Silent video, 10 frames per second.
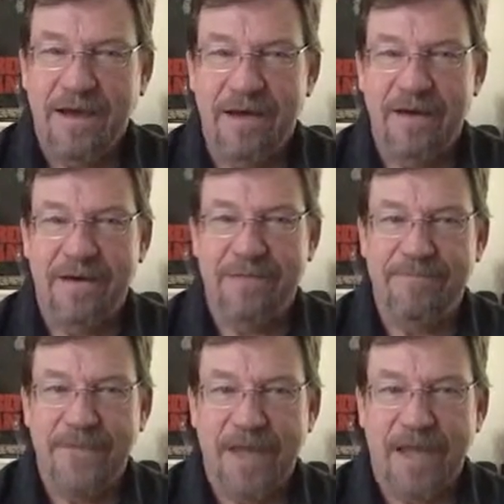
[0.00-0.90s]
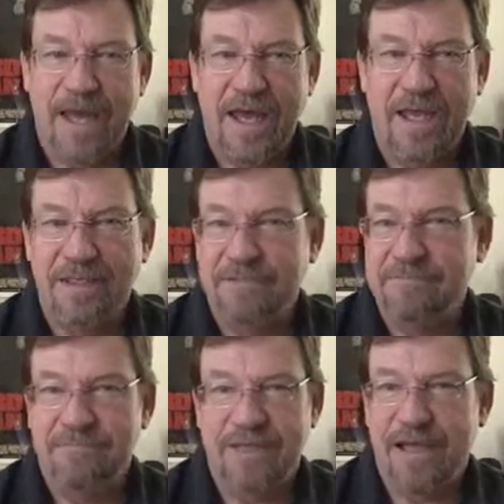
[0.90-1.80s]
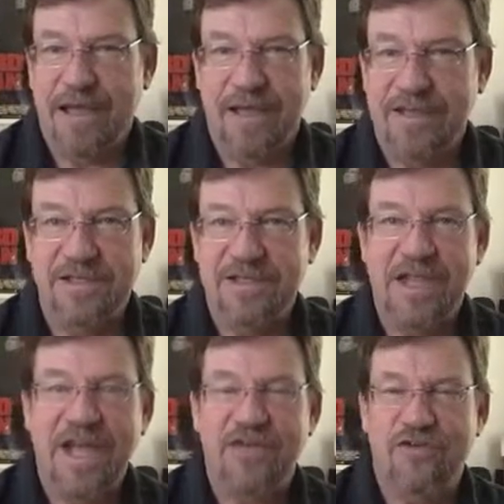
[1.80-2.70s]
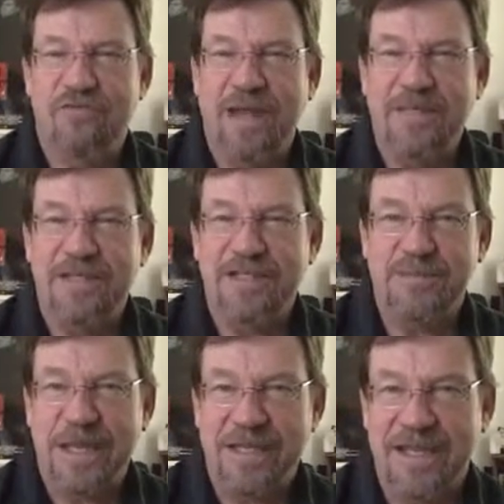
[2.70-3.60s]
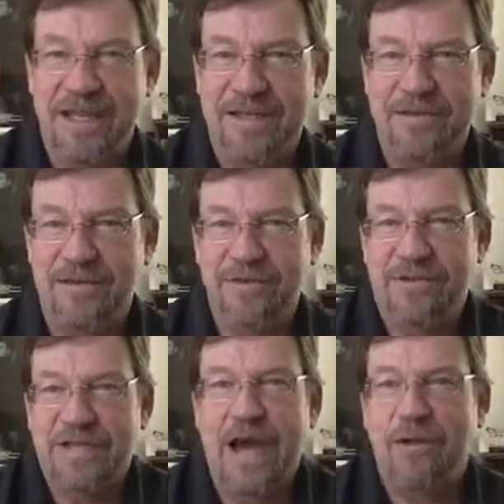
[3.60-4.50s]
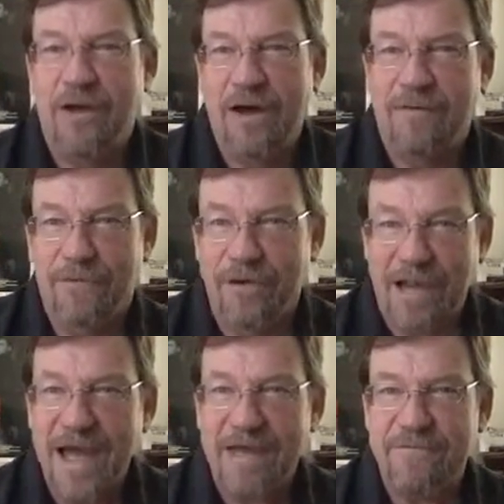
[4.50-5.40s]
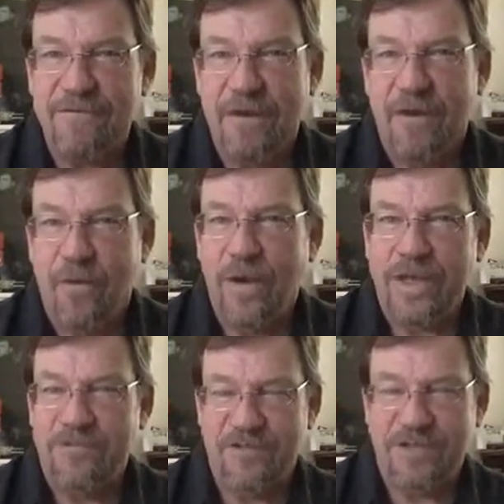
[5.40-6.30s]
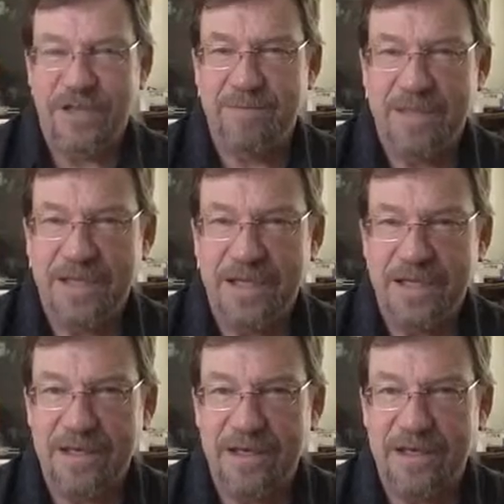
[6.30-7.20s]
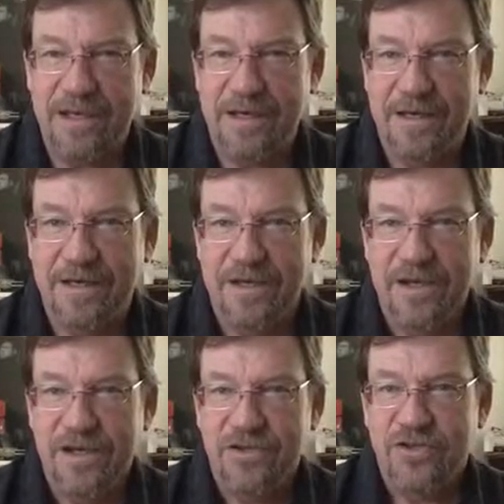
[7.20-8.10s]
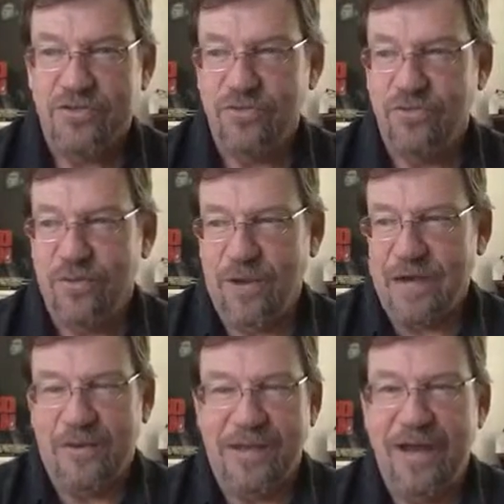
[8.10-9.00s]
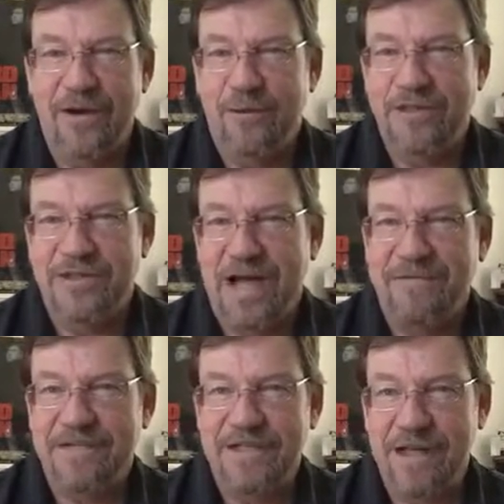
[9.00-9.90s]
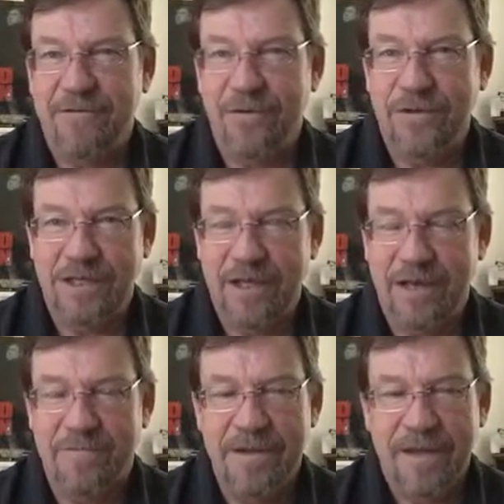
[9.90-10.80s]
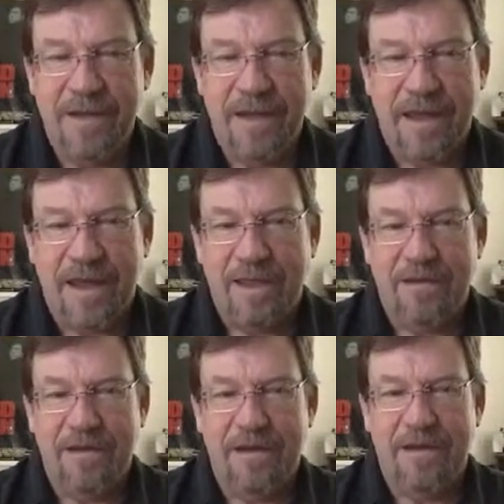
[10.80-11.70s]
and is in danger of maybe spending who knows how long of her life waiting for somebody to write her a letter, which is obviously never going to come. And